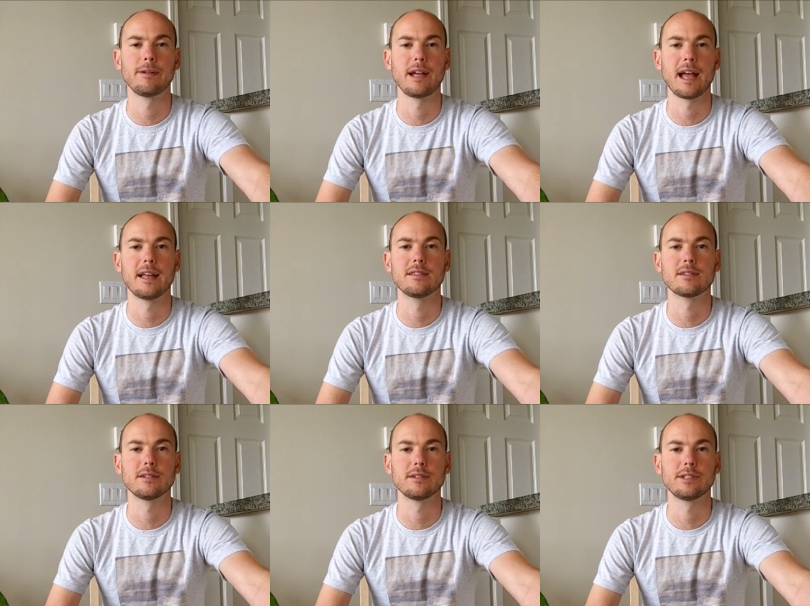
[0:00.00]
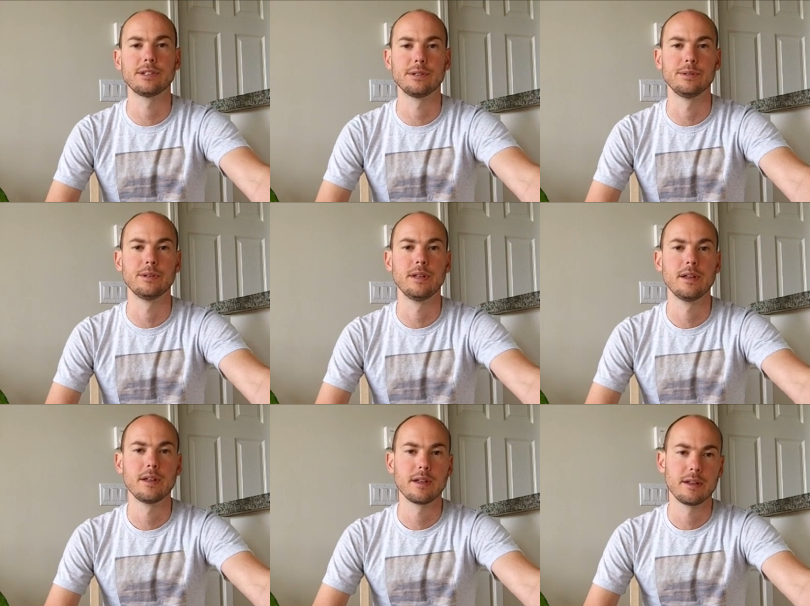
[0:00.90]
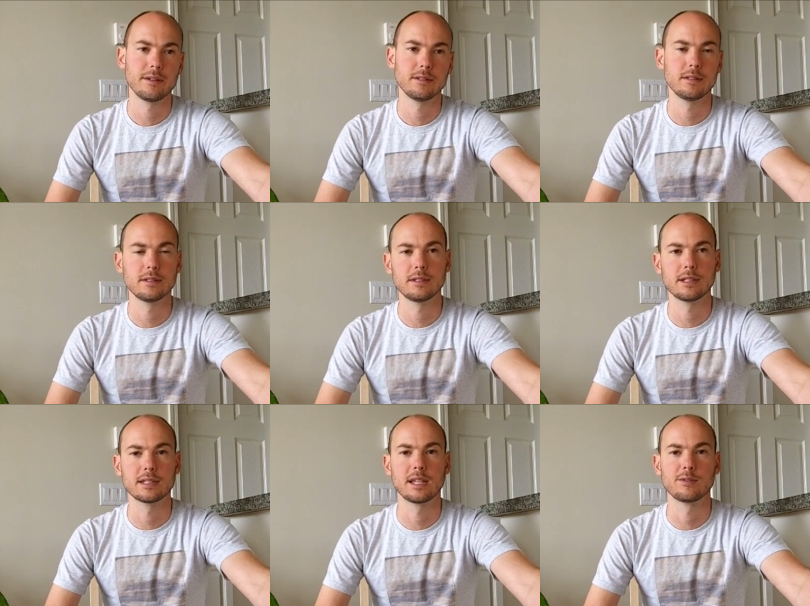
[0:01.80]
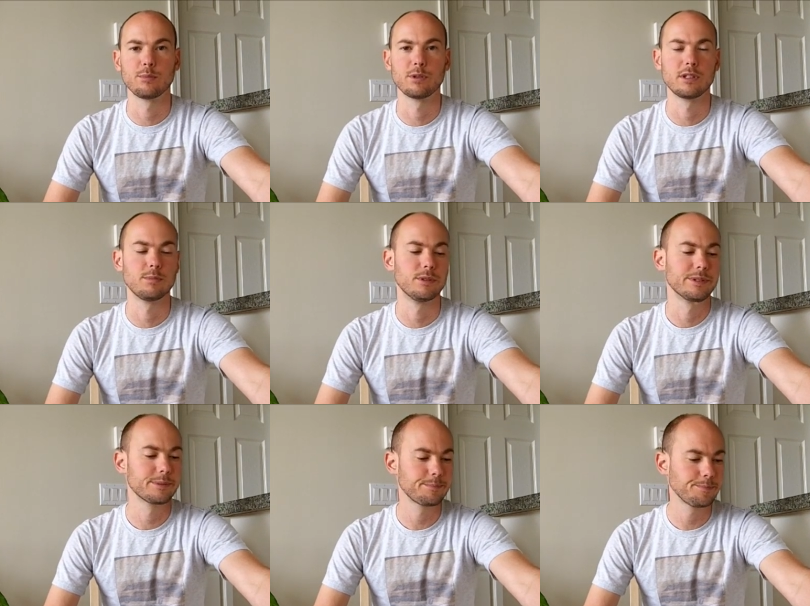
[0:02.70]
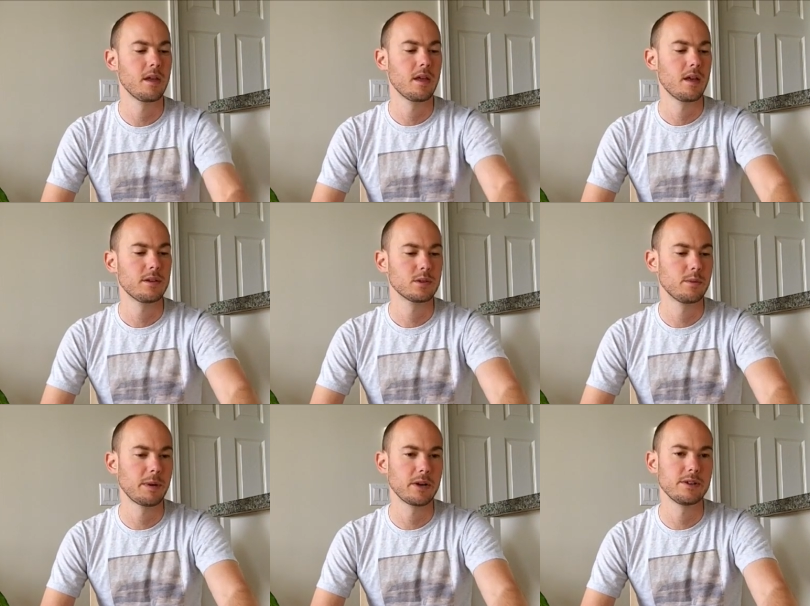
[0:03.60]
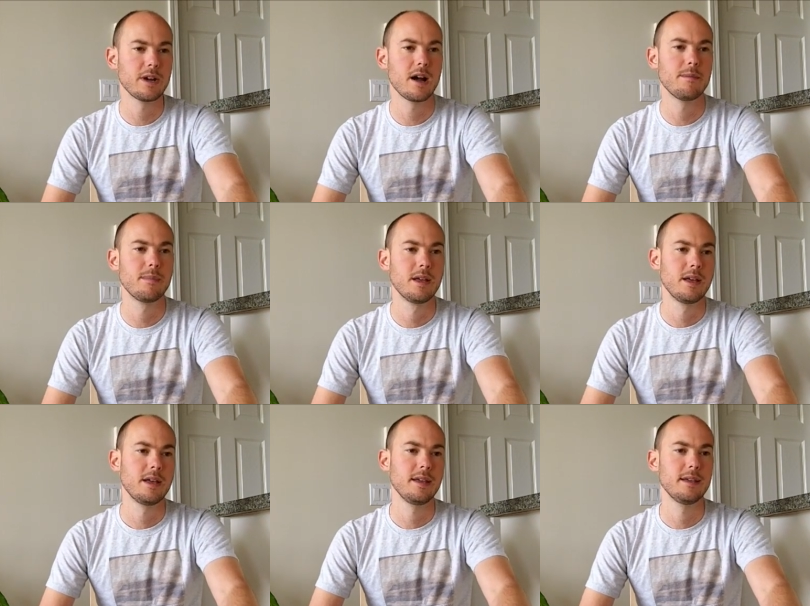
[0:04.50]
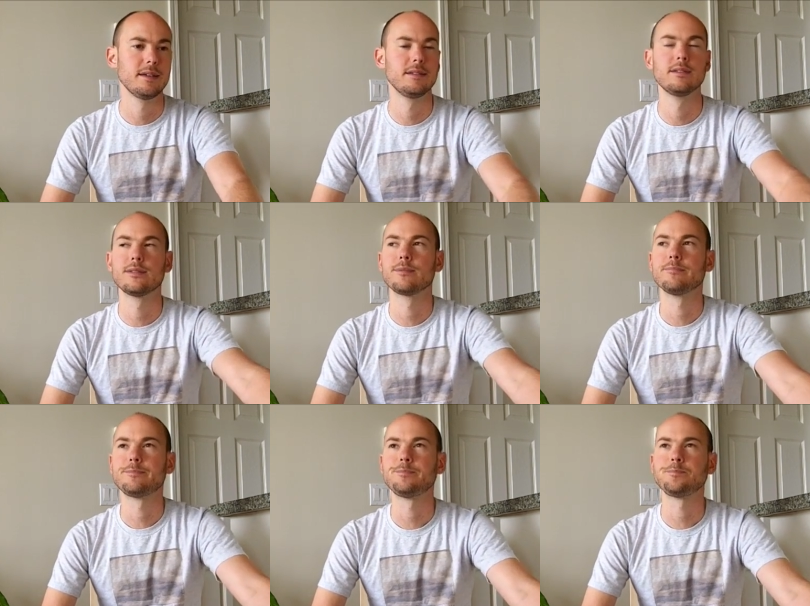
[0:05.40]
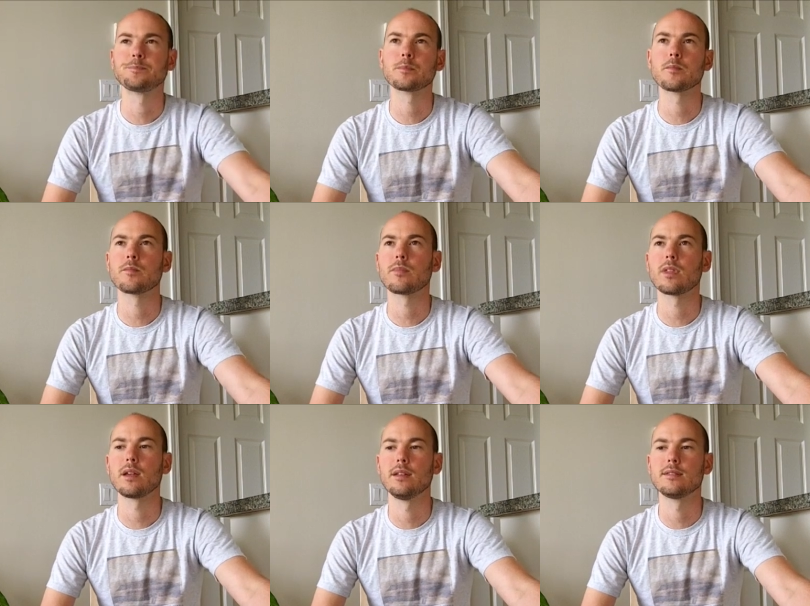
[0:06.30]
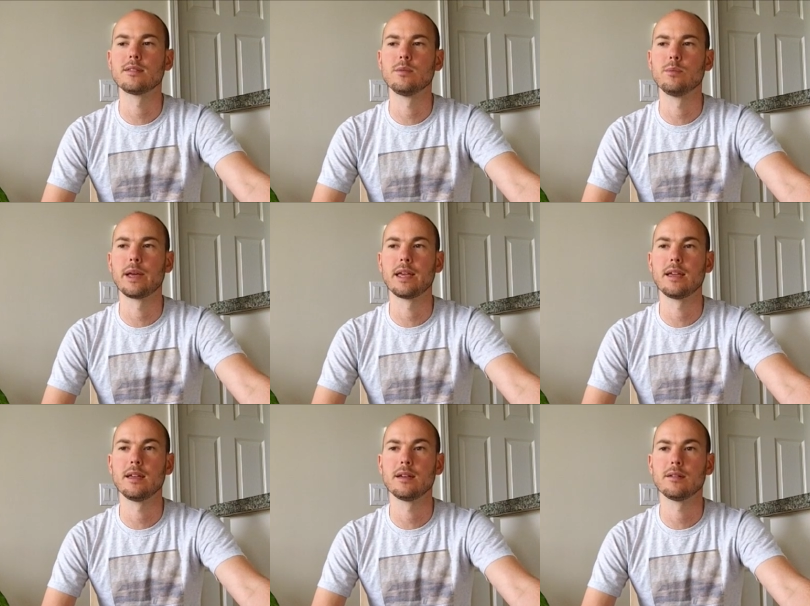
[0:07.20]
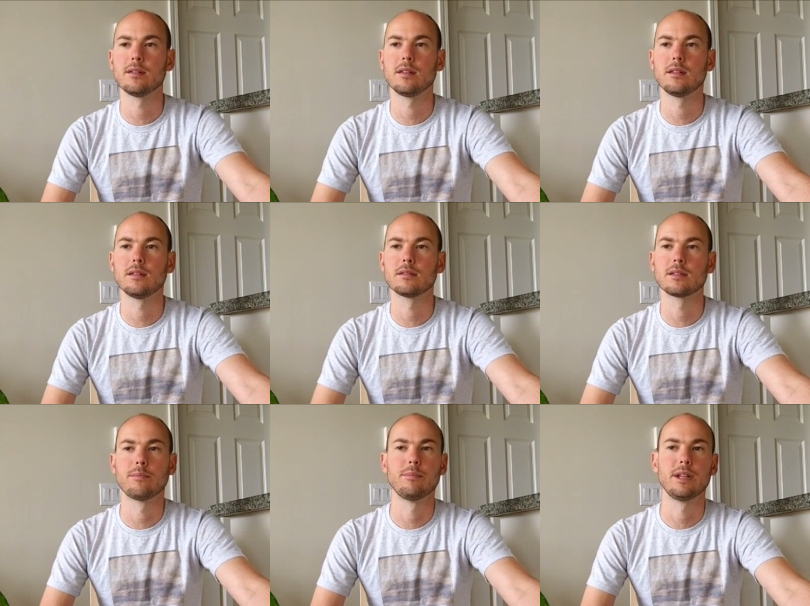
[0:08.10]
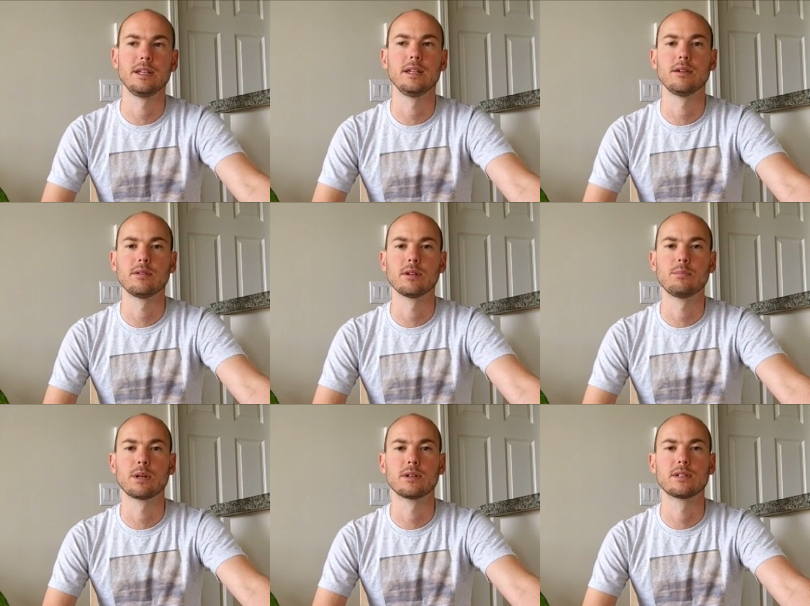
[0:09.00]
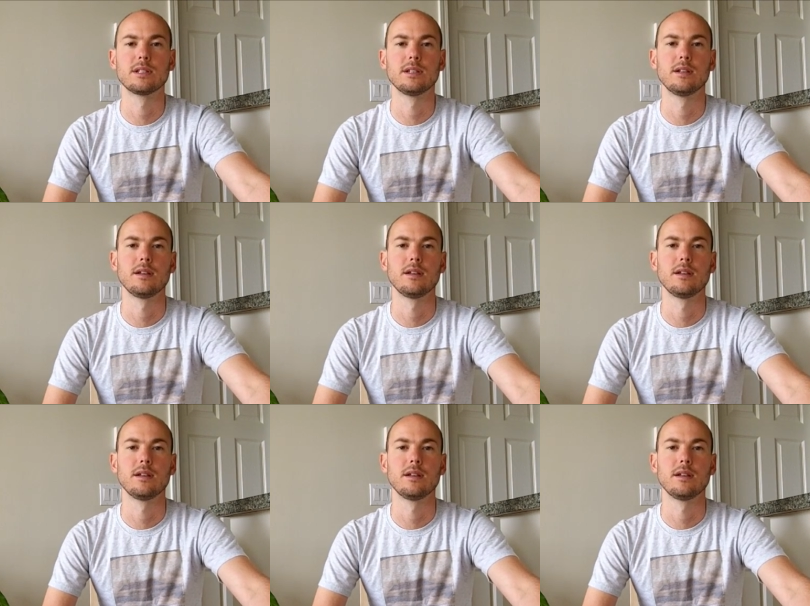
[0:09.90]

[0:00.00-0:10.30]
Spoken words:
answer to successful principles. So a paradigm it's the way somebody or a person